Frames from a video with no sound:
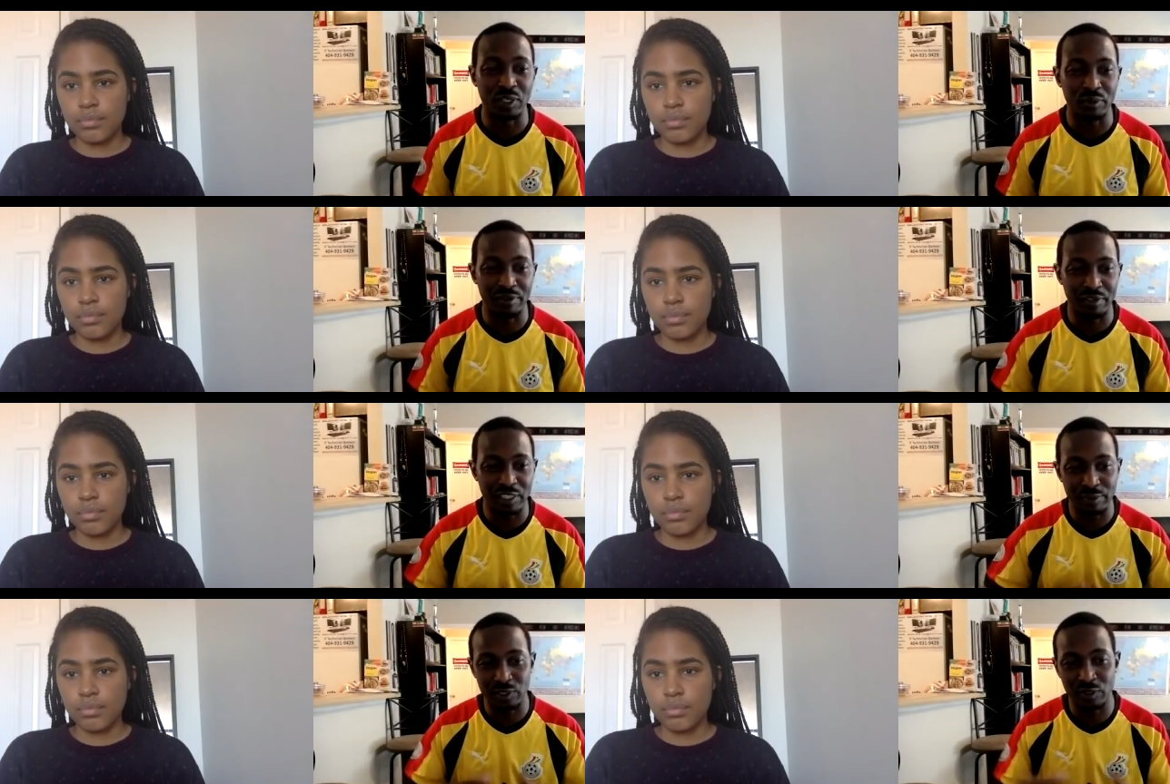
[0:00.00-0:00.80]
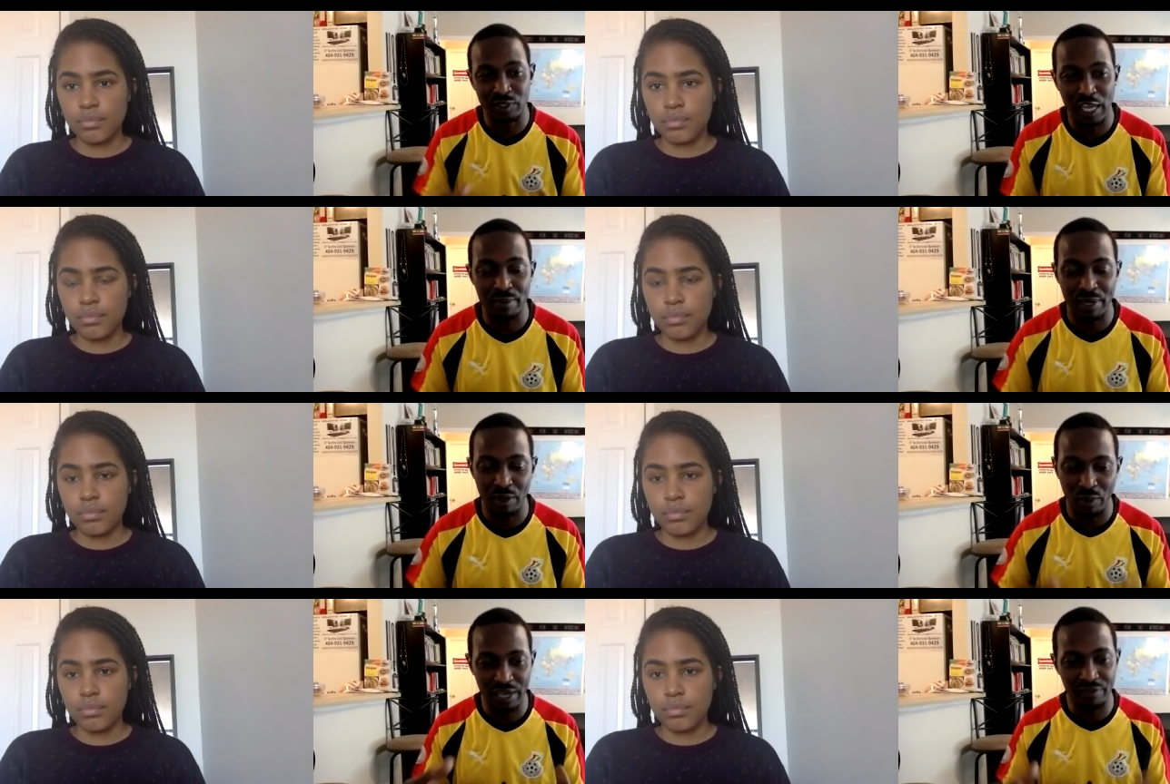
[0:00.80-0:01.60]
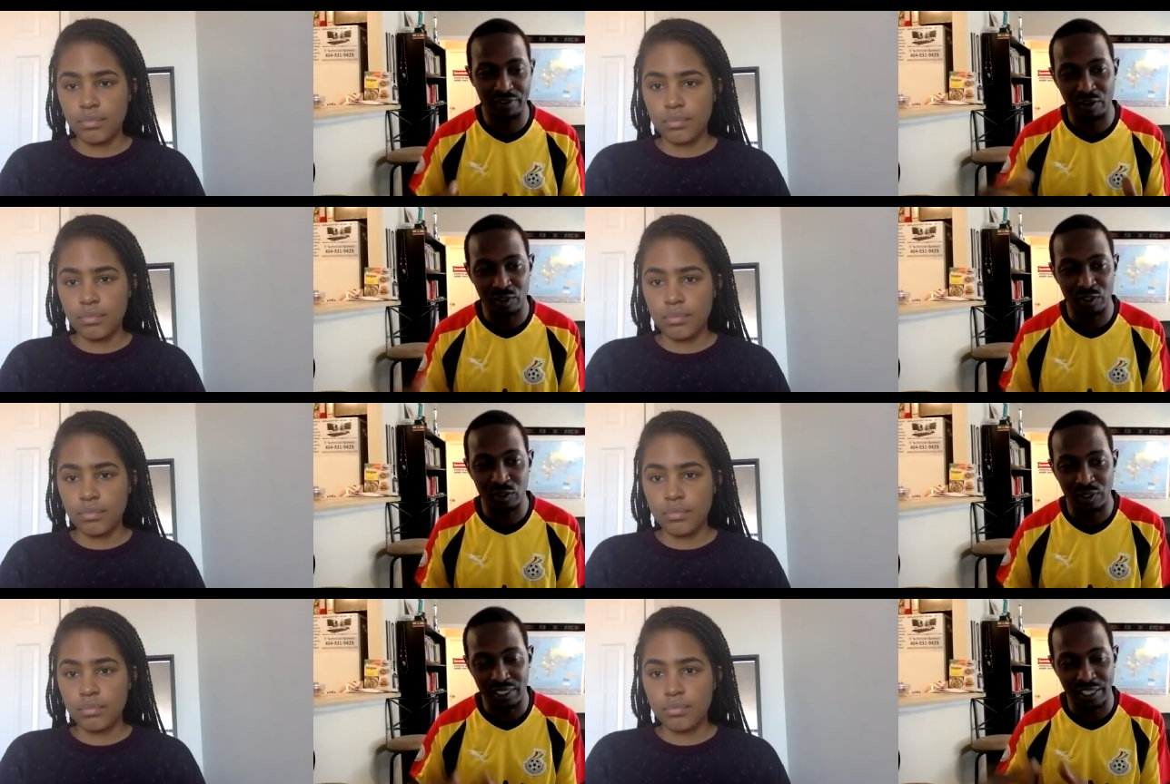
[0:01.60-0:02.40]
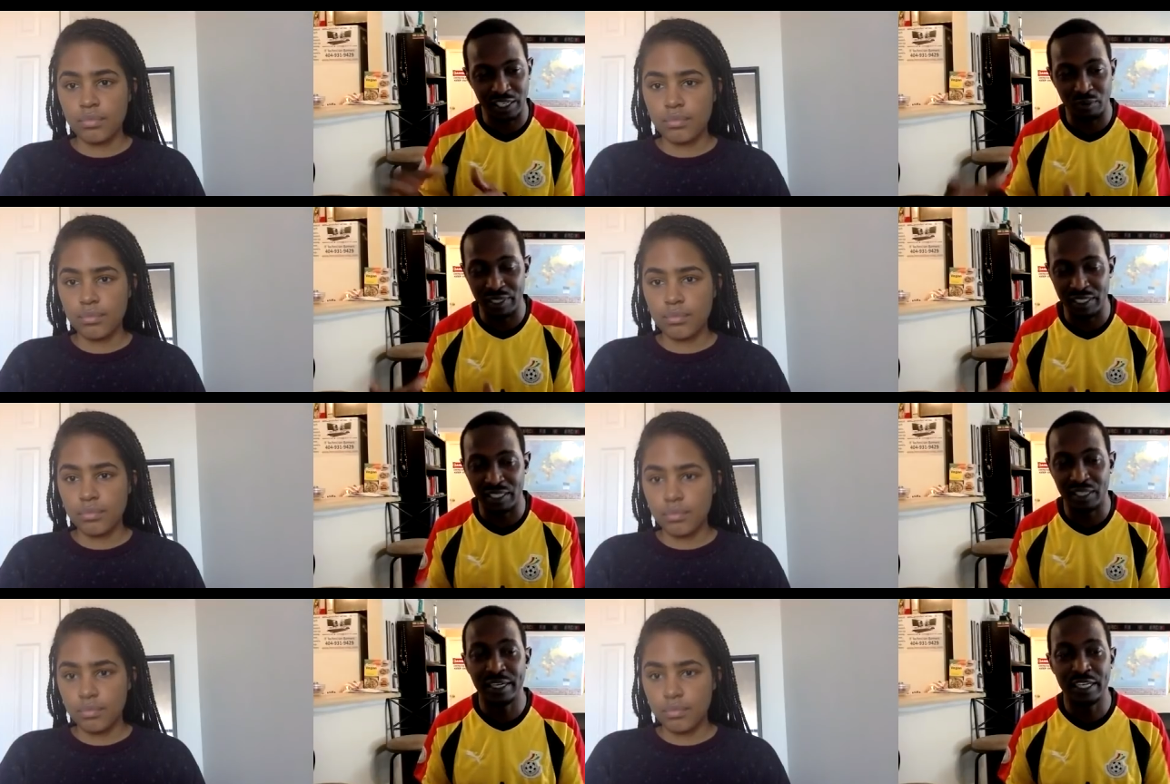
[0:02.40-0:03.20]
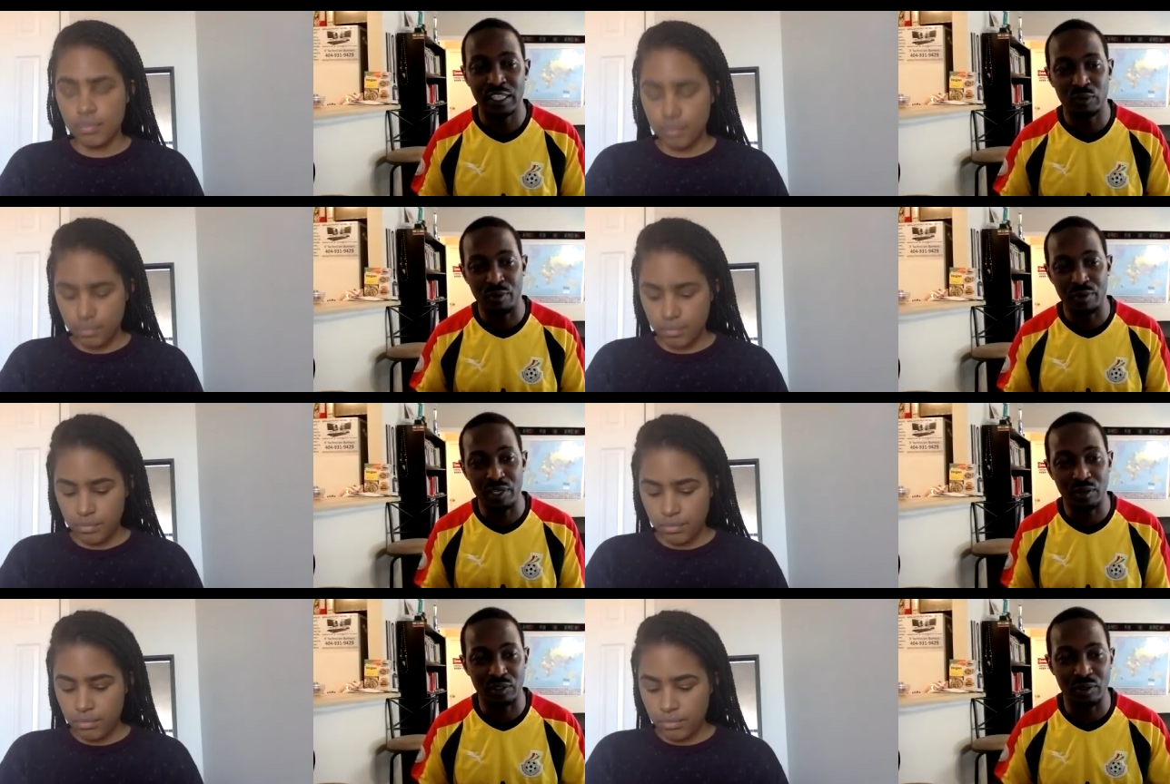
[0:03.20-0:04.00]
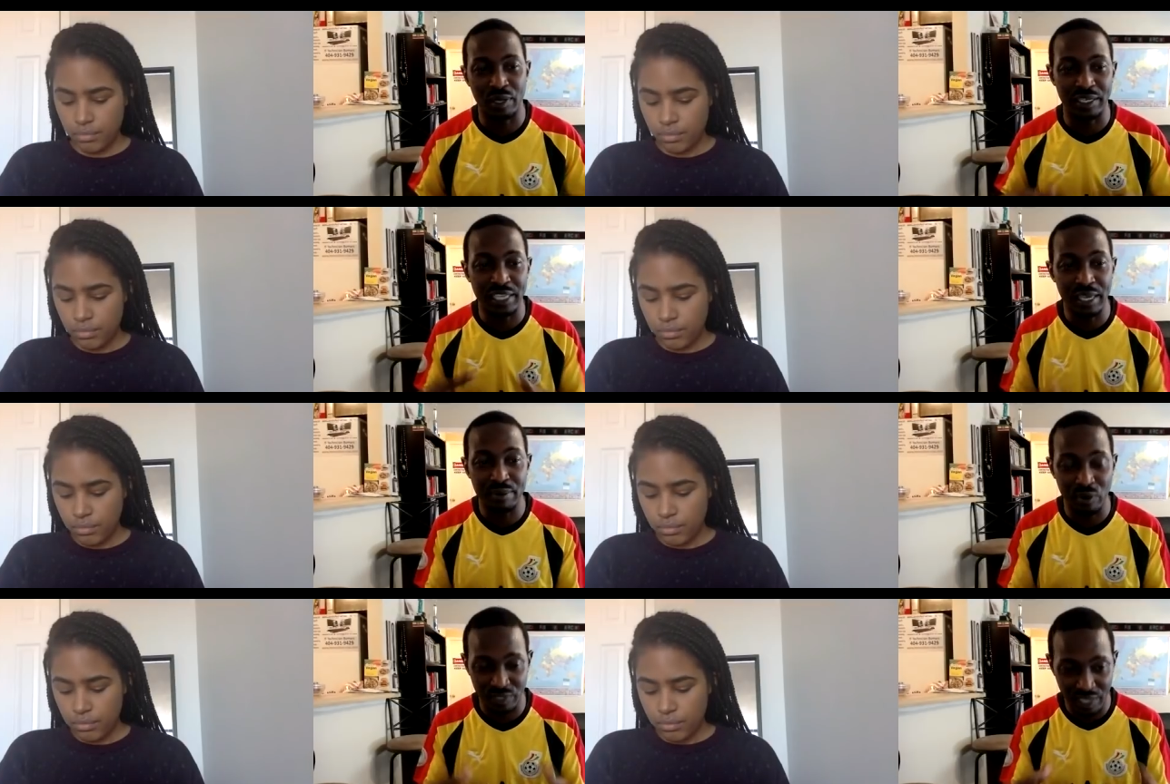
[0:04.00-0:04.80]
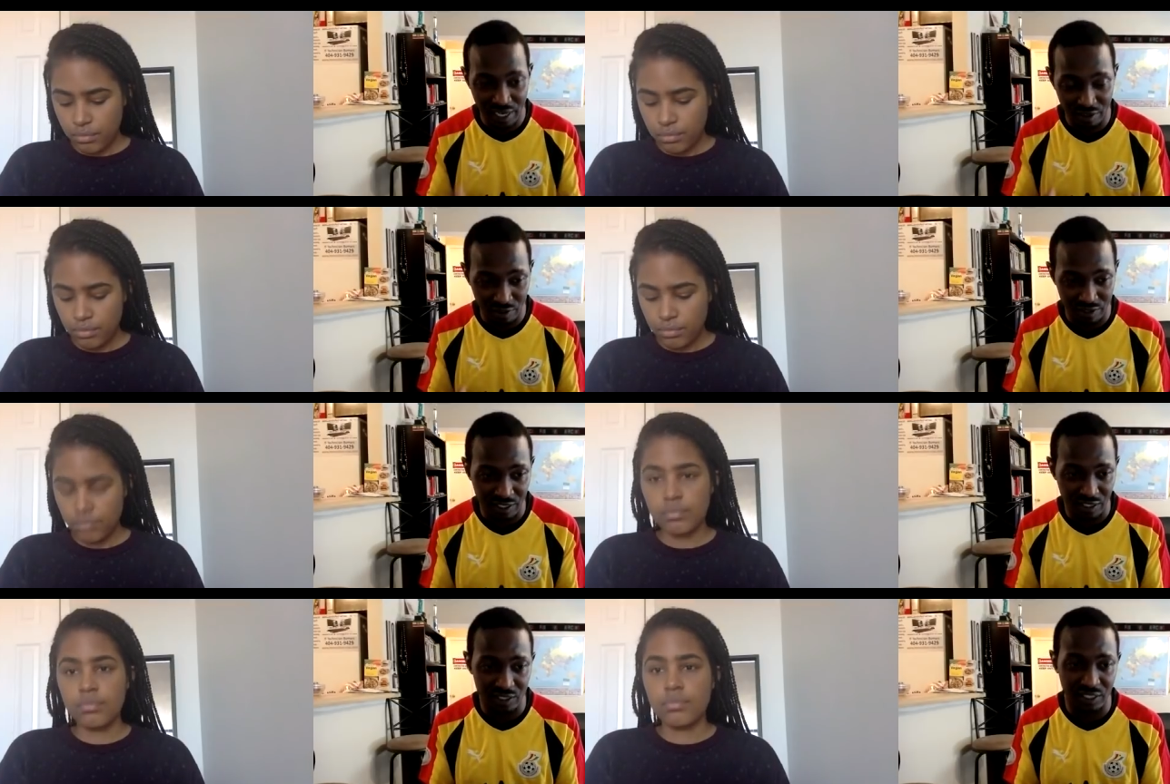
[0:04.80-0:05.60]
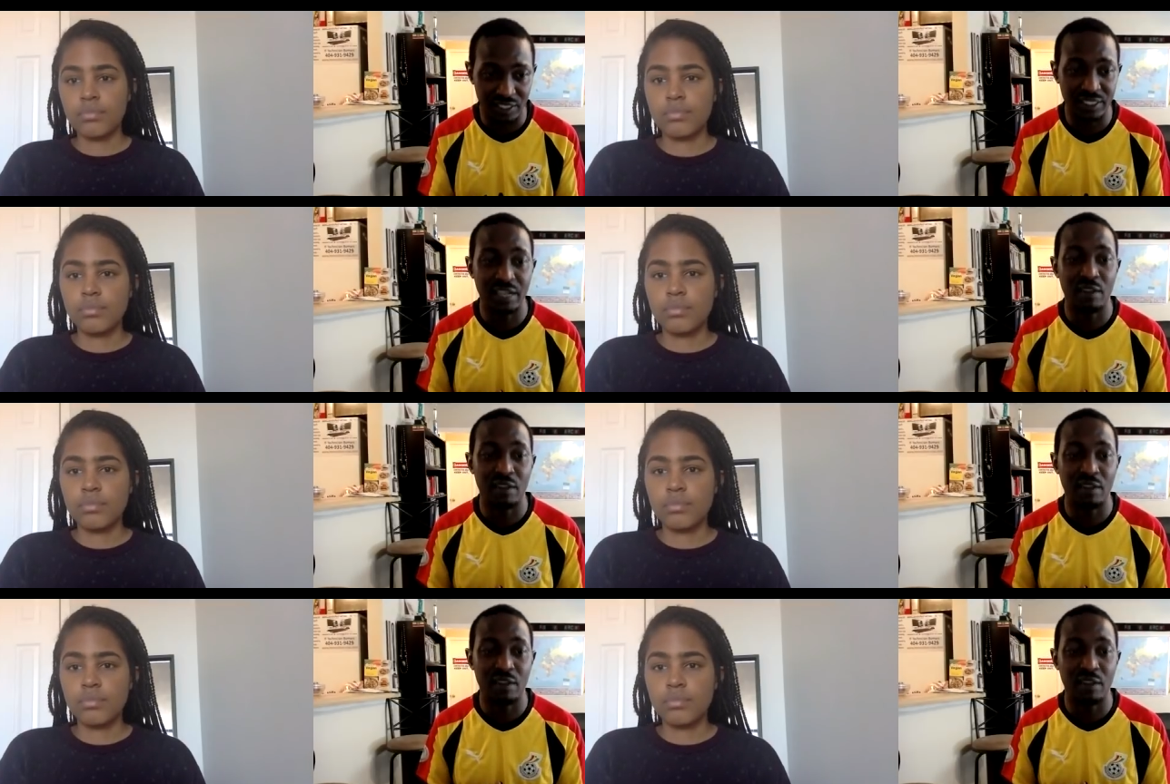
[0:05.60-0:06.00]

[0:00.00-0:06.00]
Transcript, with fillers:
Speaker 1: We have a special time at One Africa Resort in Elmina, to where we go to uh, the Cape Coast Holocaust dungeons,